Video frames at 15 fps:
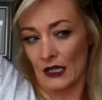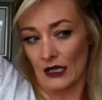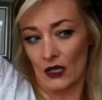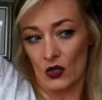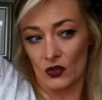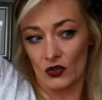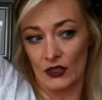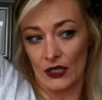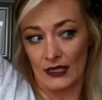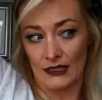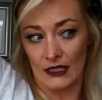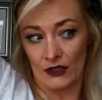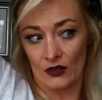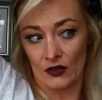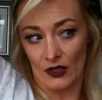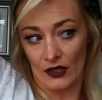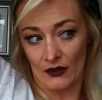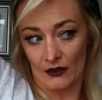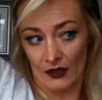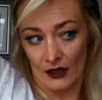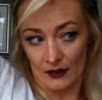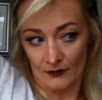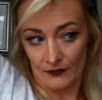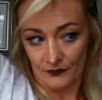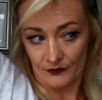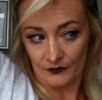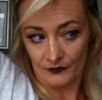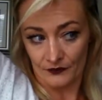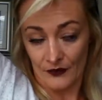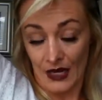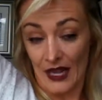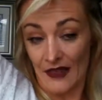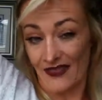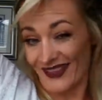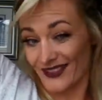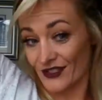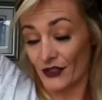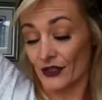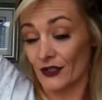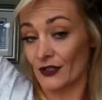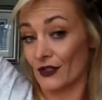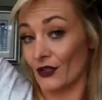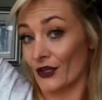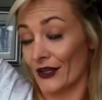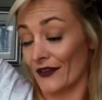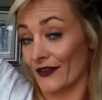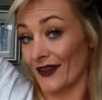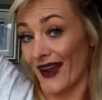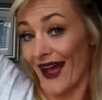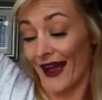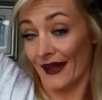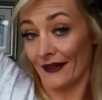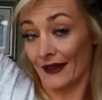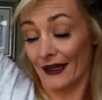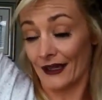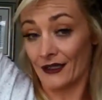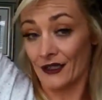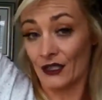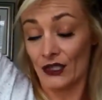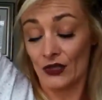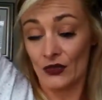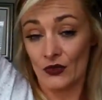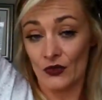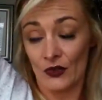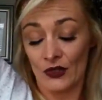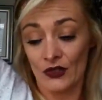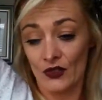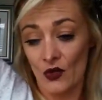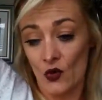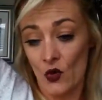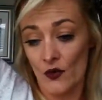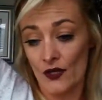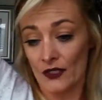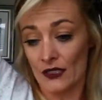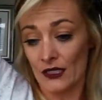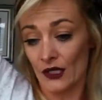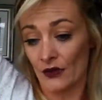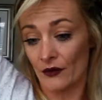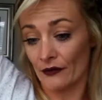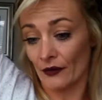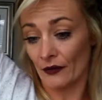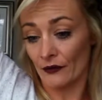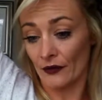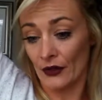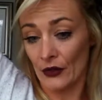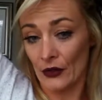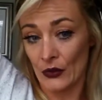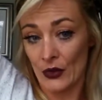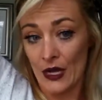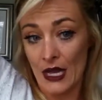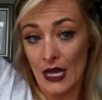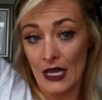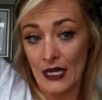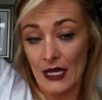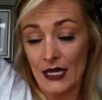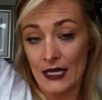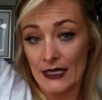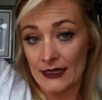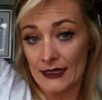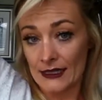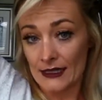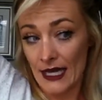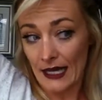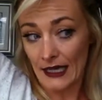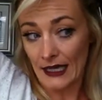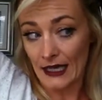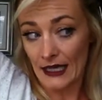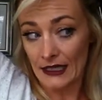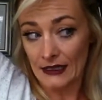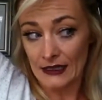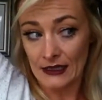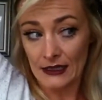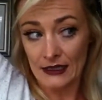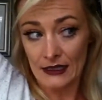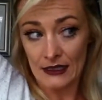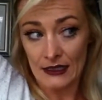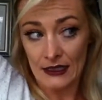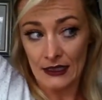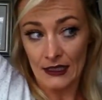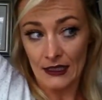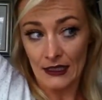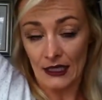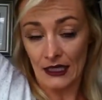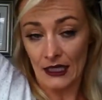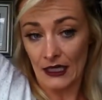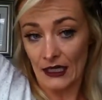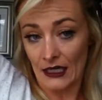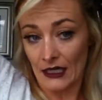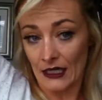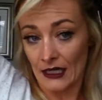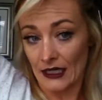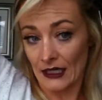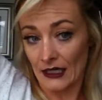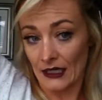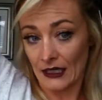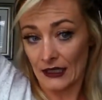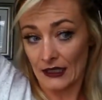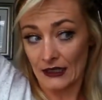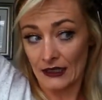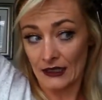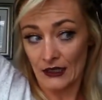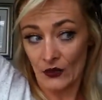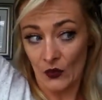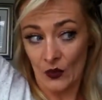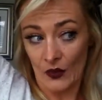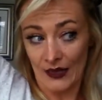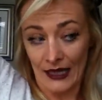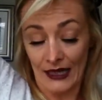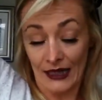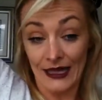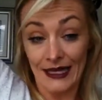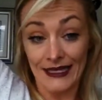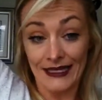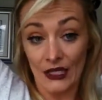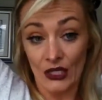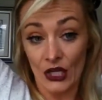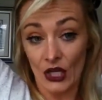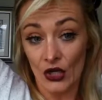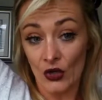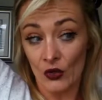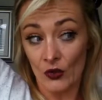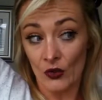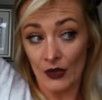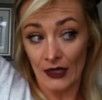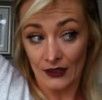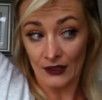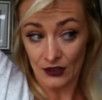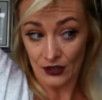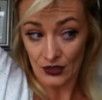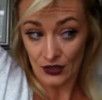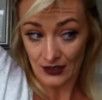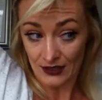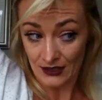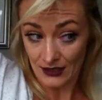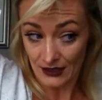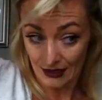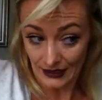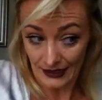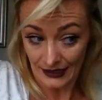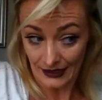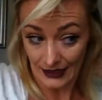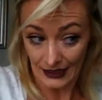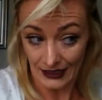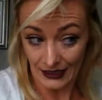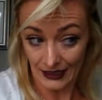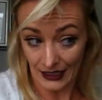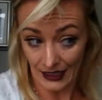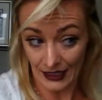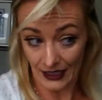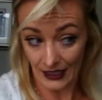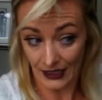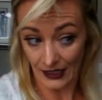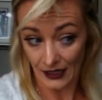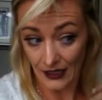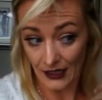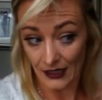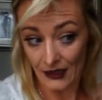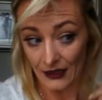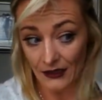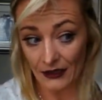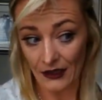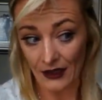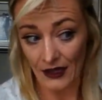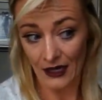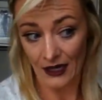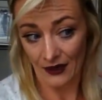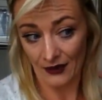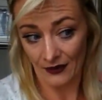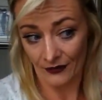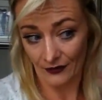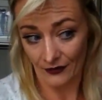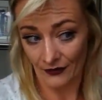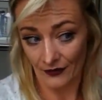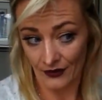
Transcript: like all tucked in or anything. And that's just the look that I like to do. So I just hold this here for a few seconds, and when I let it go, it's just like in a half